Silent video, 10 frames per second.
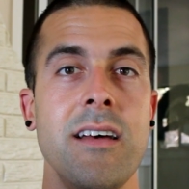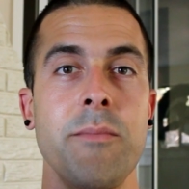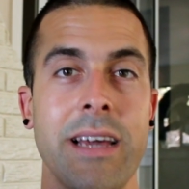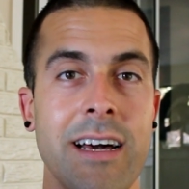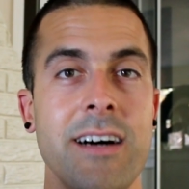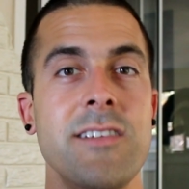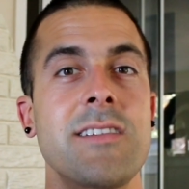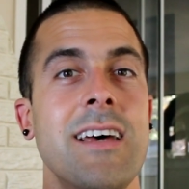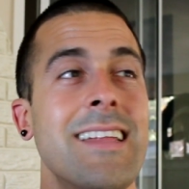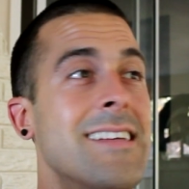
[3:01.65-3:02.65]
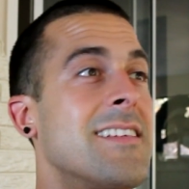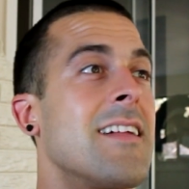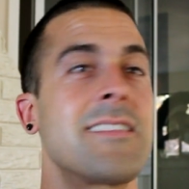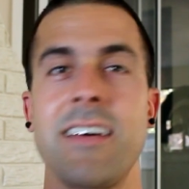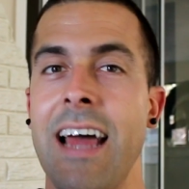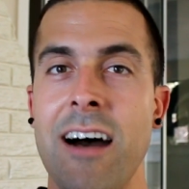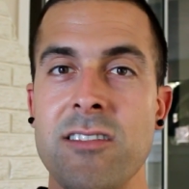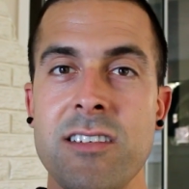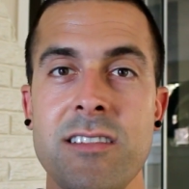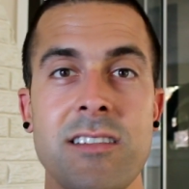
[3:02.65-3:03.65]
because they sell a ton of
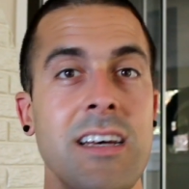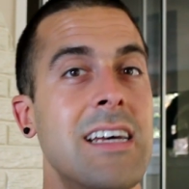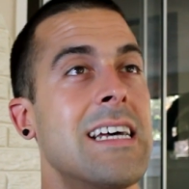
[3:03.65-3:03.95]
houses,